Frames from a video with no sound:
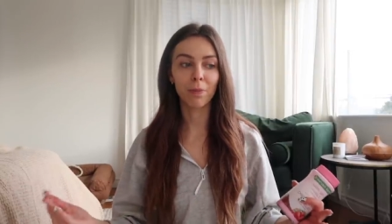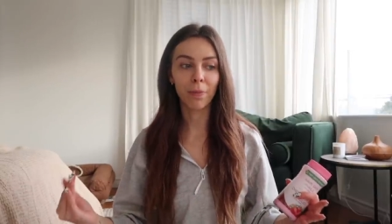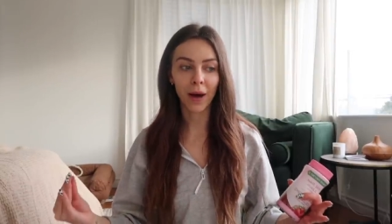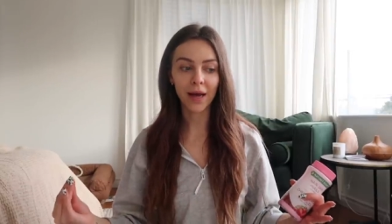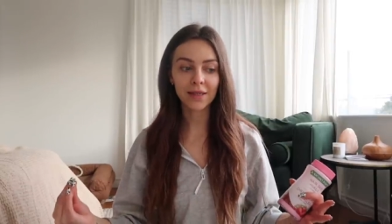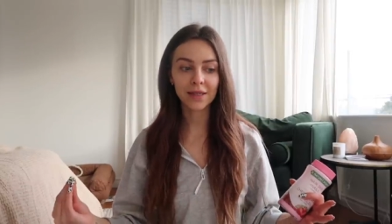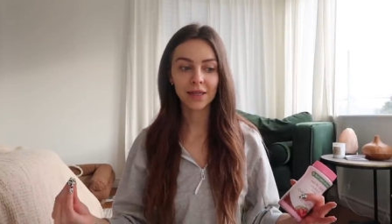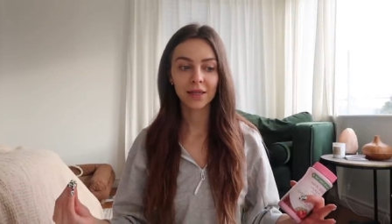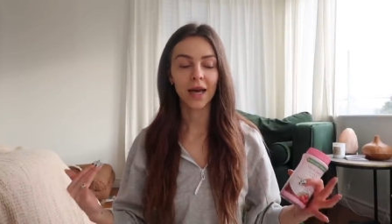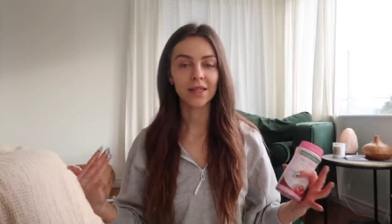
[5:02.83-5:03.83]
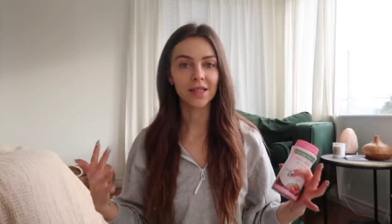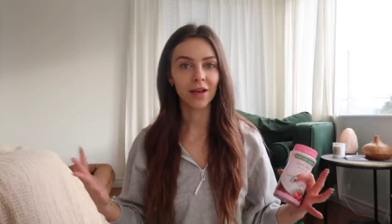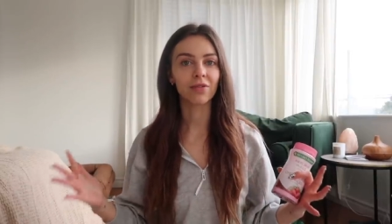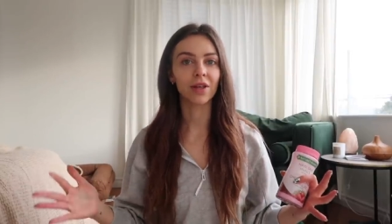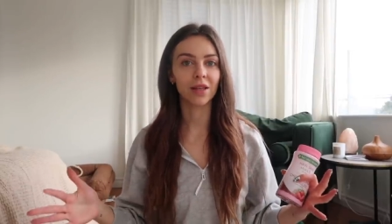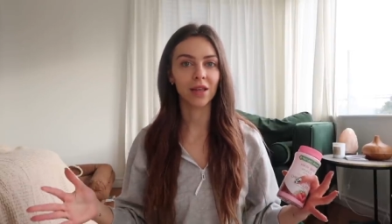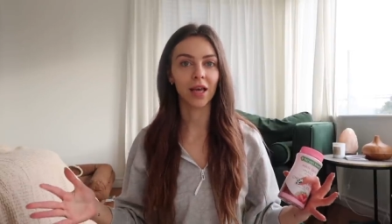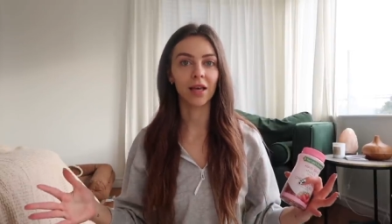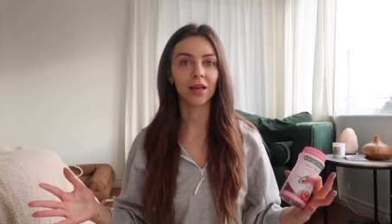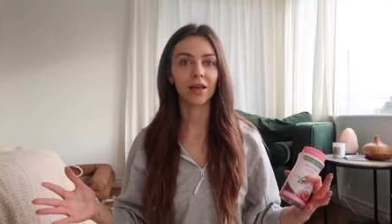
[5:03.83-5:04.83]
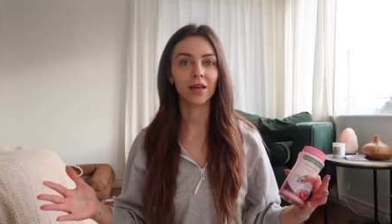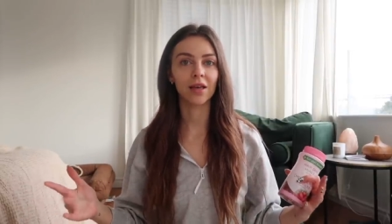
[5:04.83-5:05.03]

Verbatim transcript: but I definitely think